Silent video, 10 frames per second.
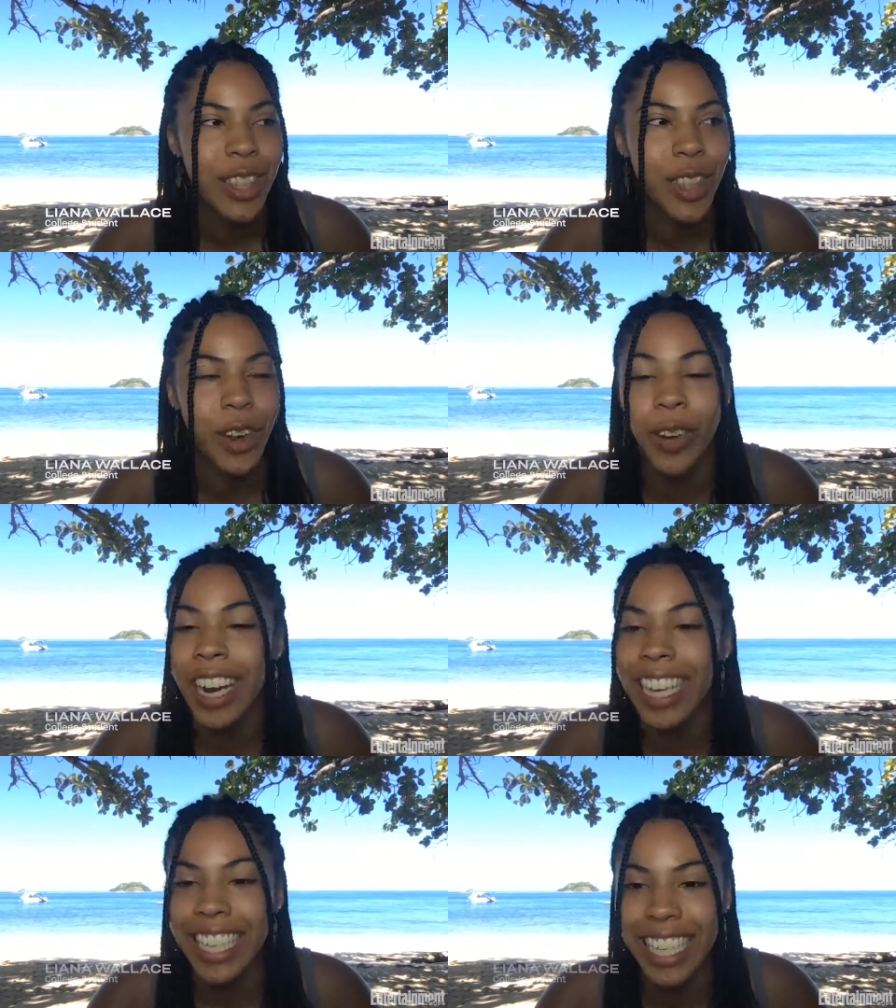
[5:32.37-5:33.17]
the
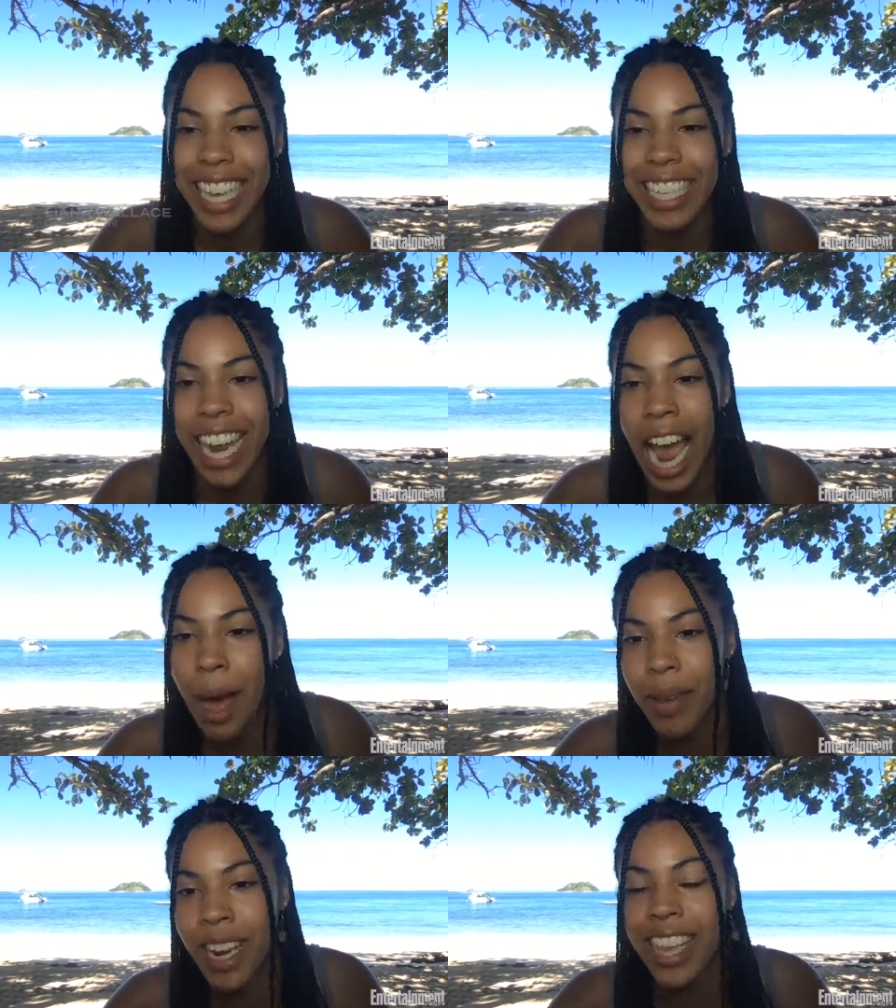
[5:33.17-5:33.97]
craziest things to
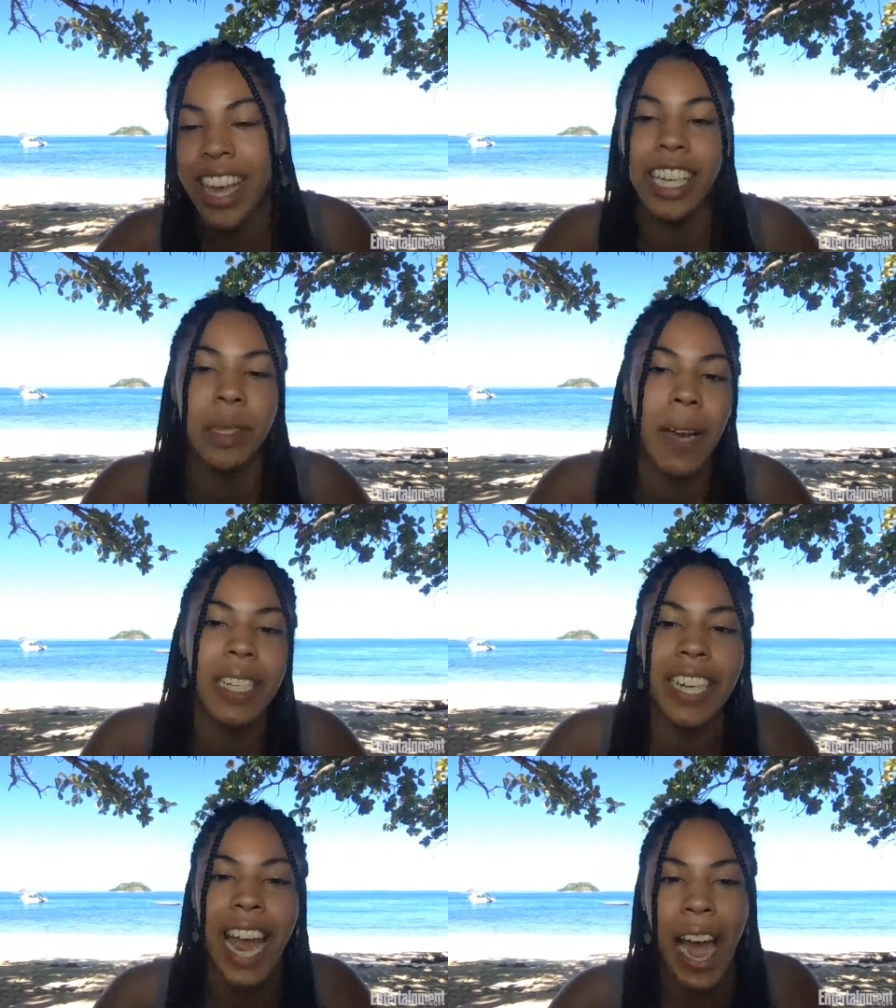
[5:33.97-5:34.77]
happen and the
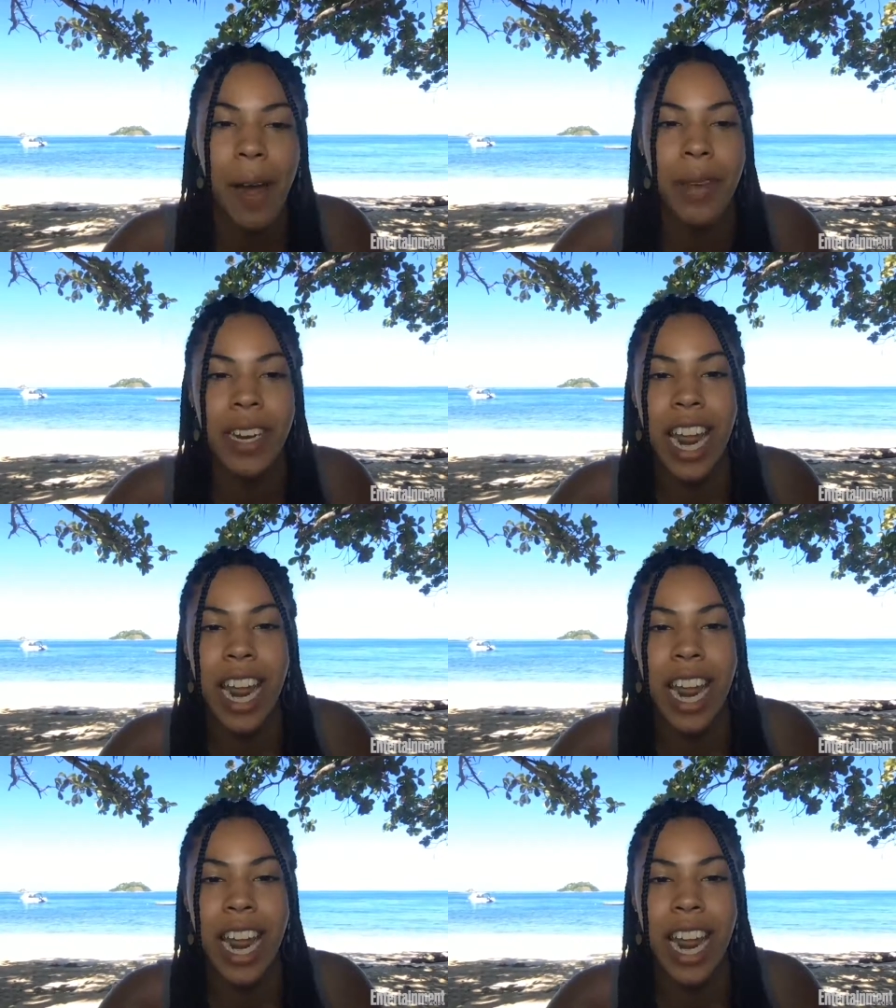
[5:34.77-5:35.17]
unexpected to happen.